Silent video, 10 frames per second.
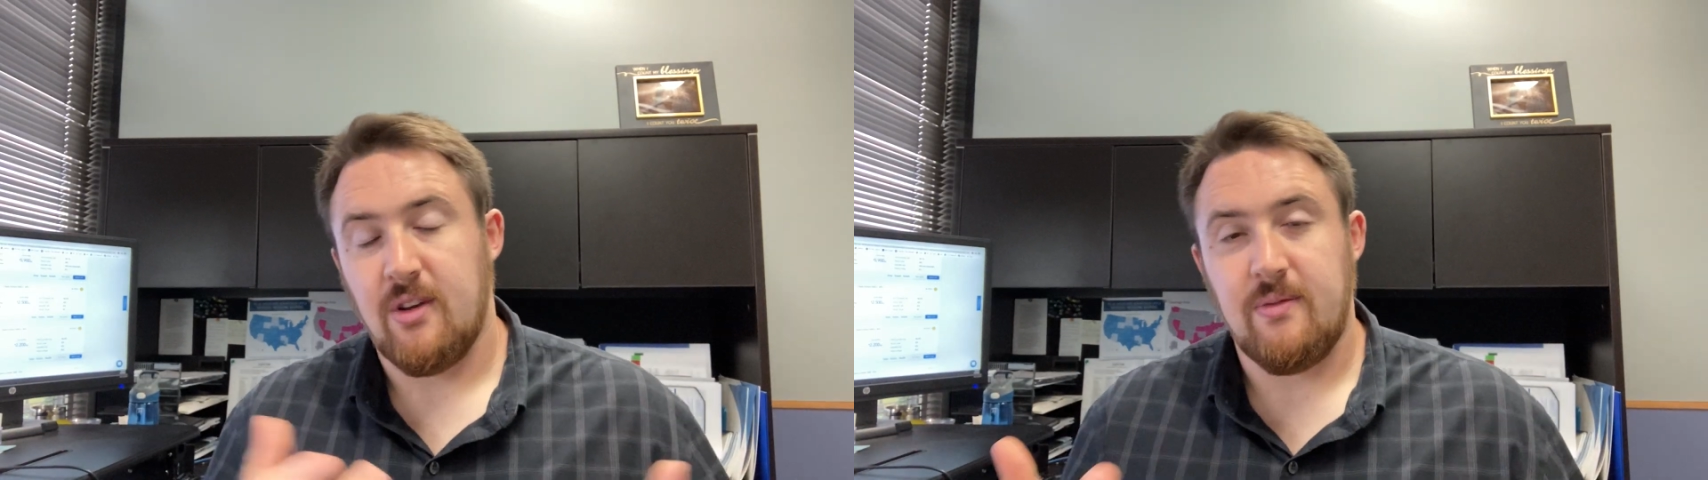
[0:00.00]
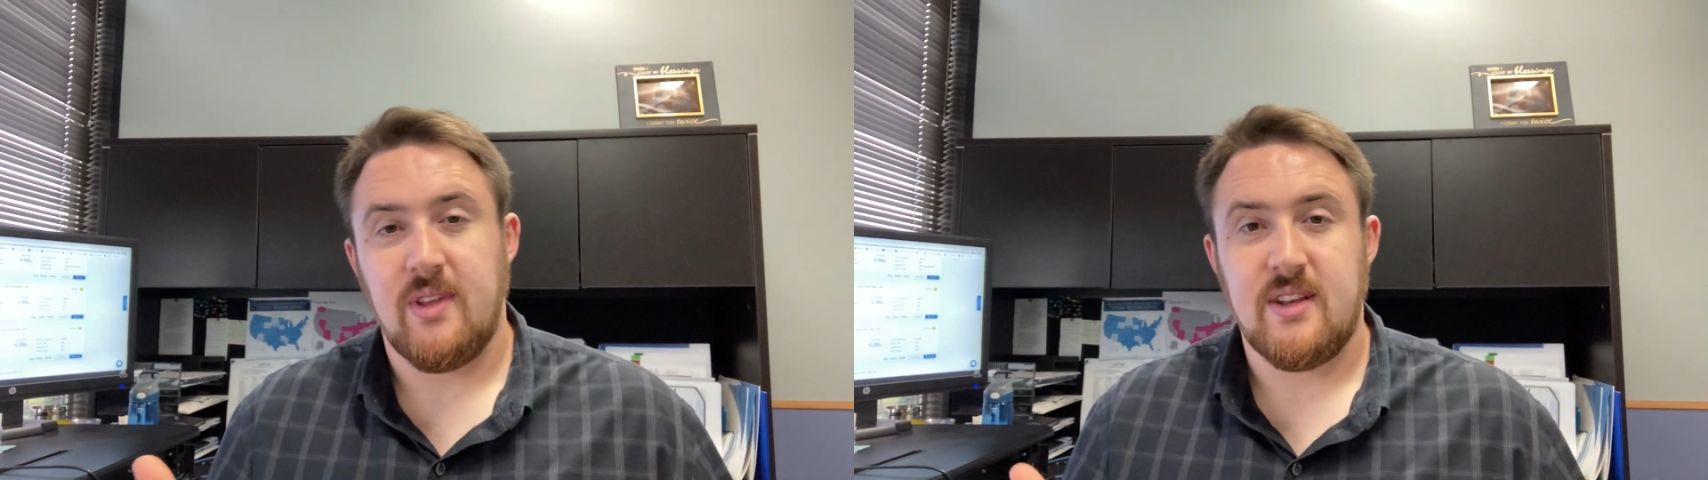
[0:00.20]

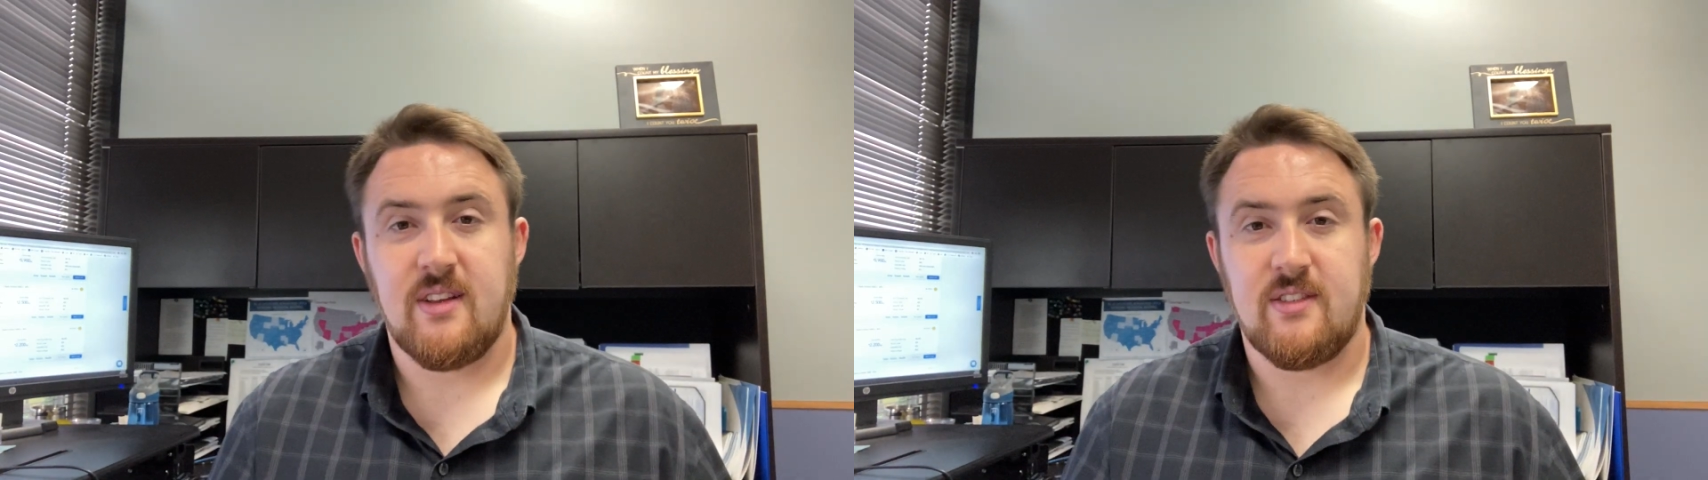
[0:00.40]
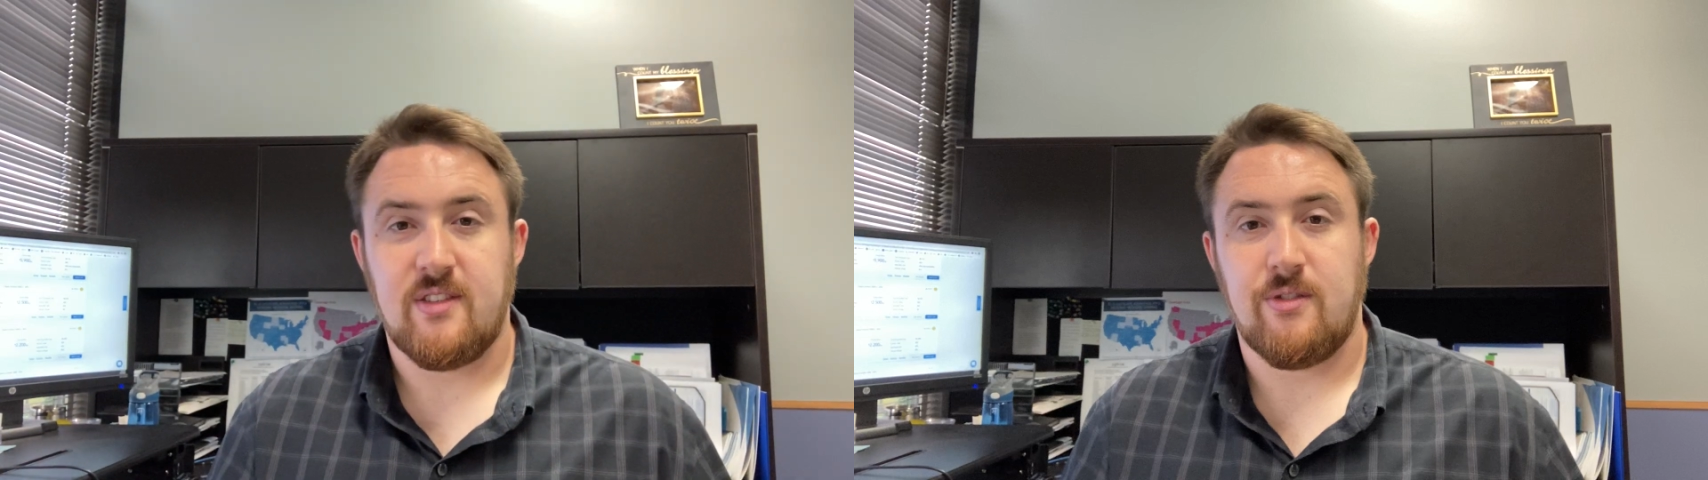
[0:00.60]
Hopefully it
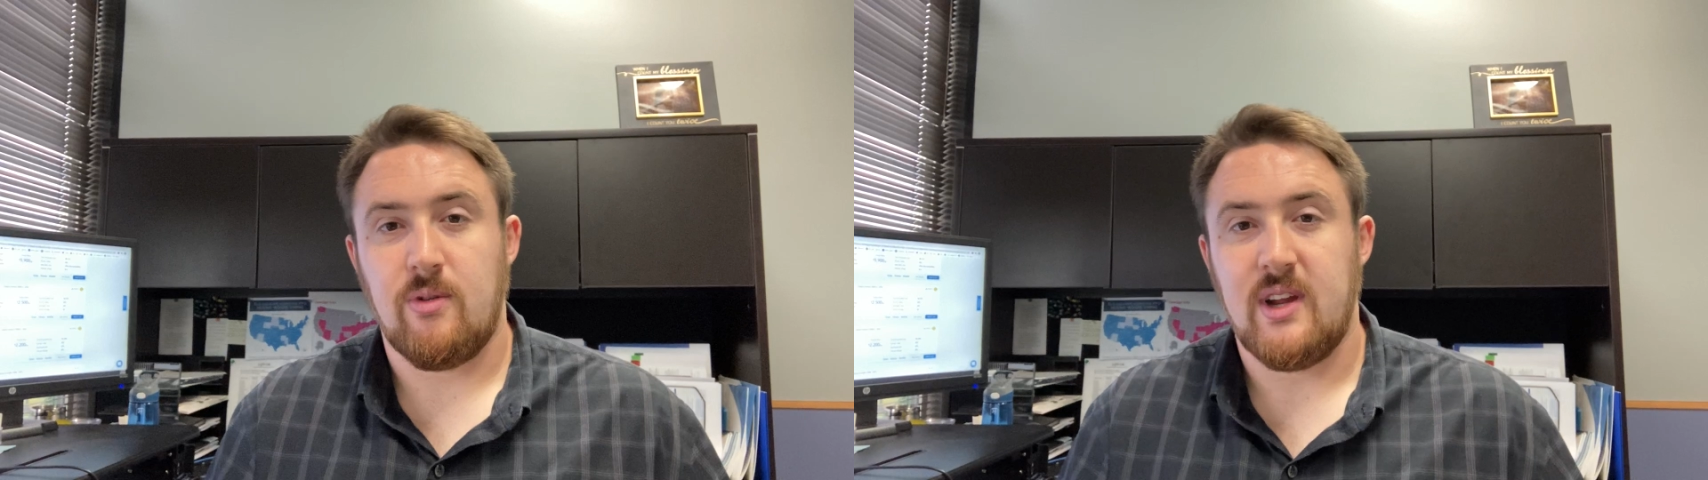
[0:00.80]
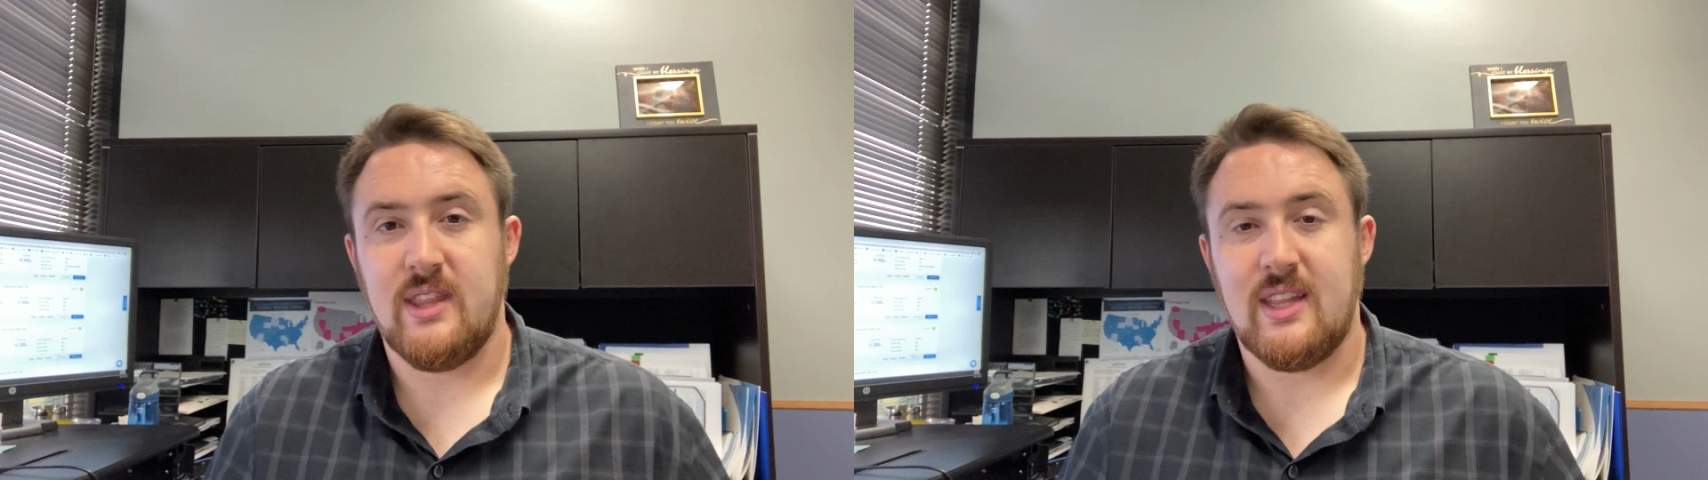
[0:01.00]
tells a
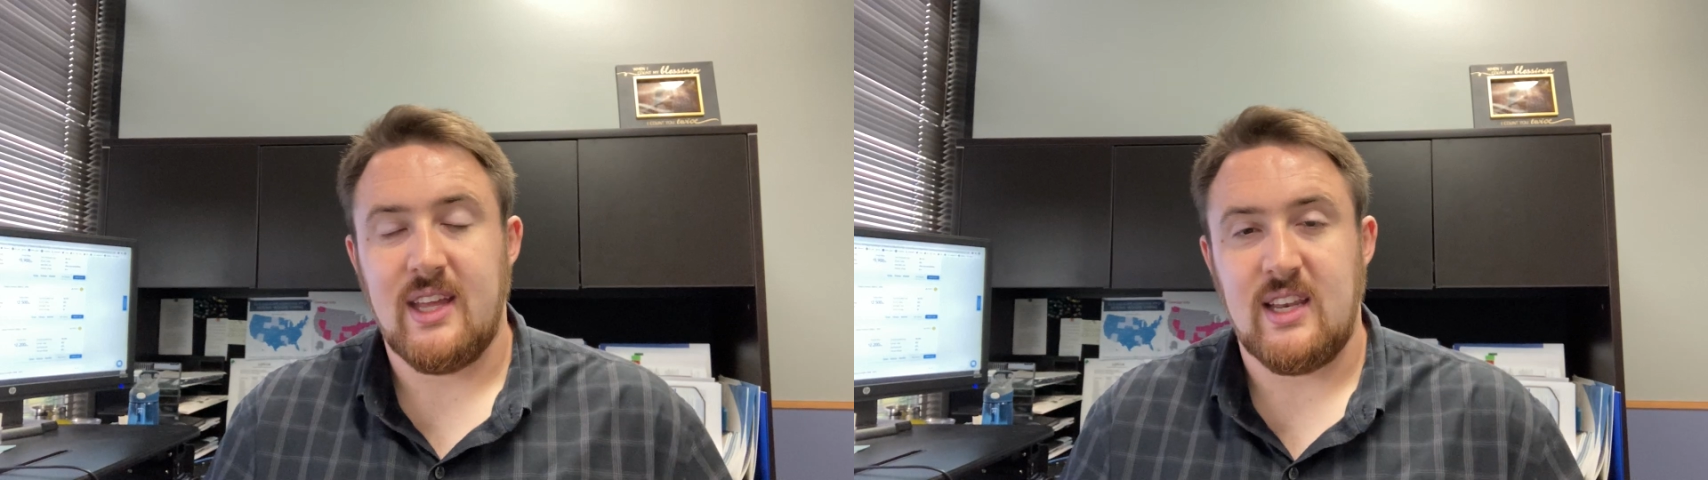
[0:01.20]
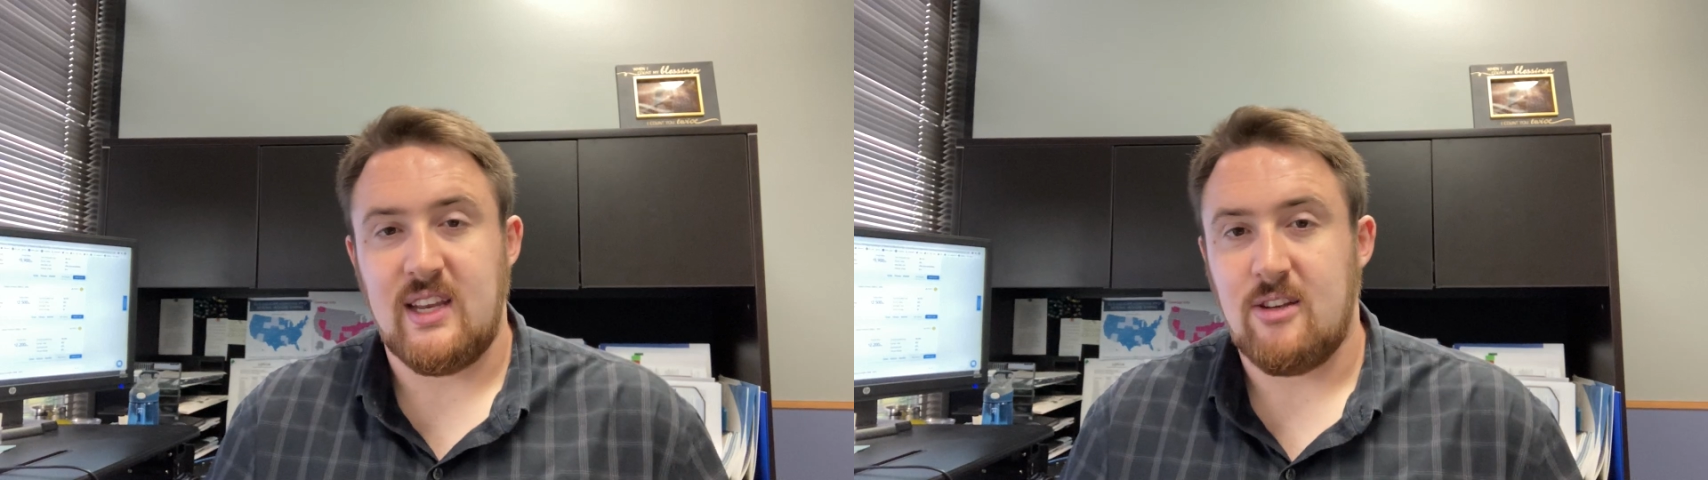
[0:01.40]
story that
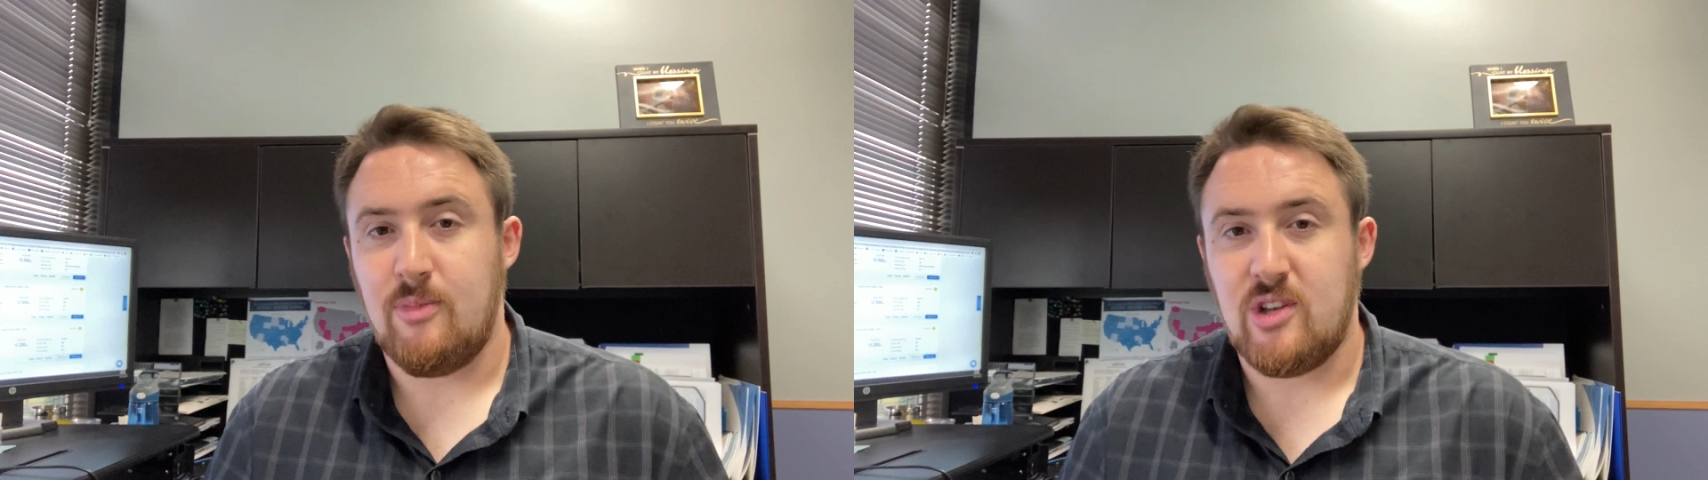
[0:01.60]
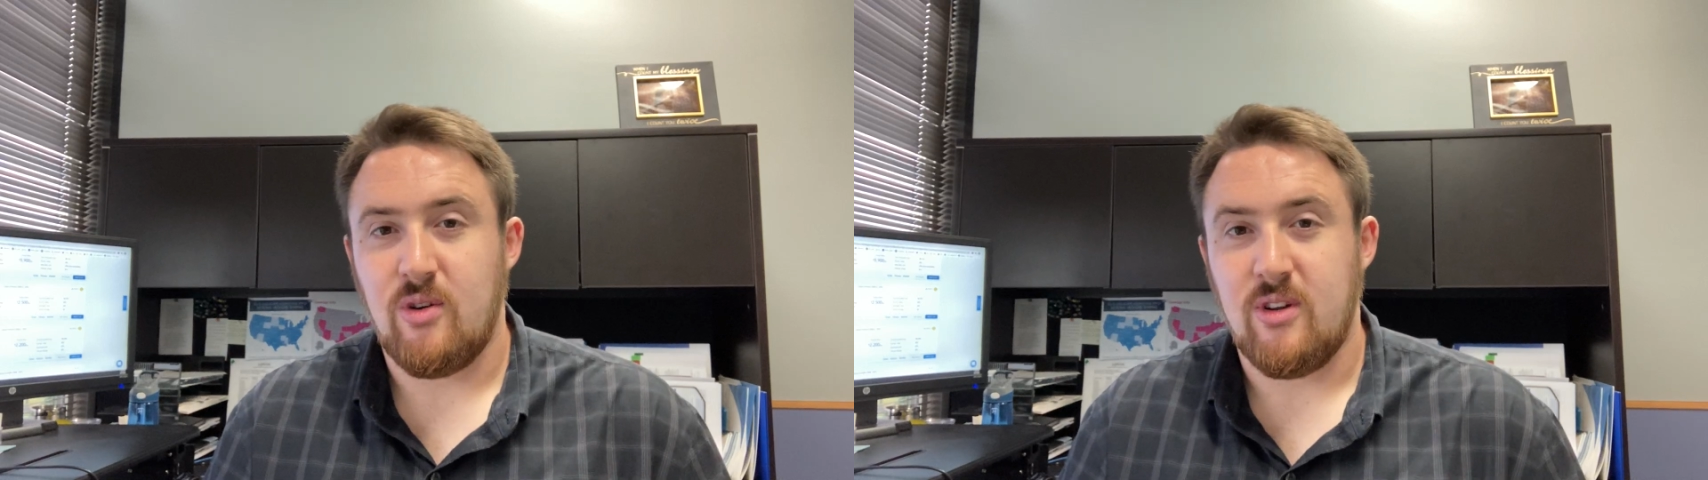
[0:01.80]
they need to
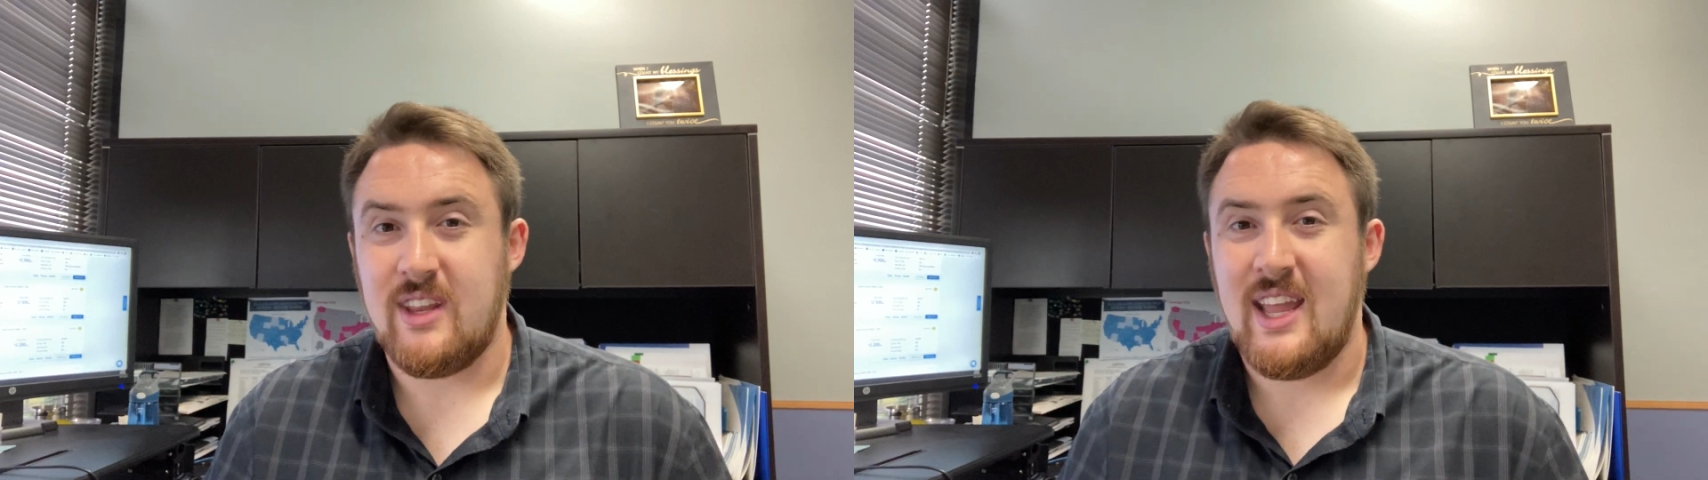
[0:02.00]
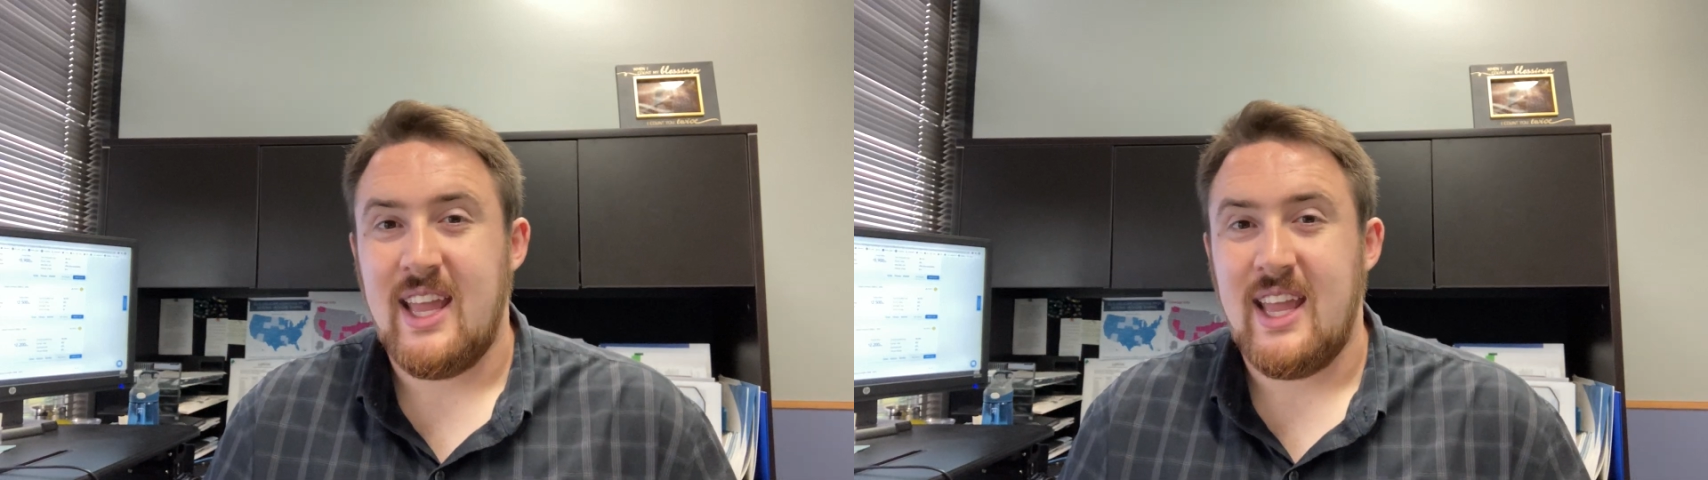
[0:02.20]
be told.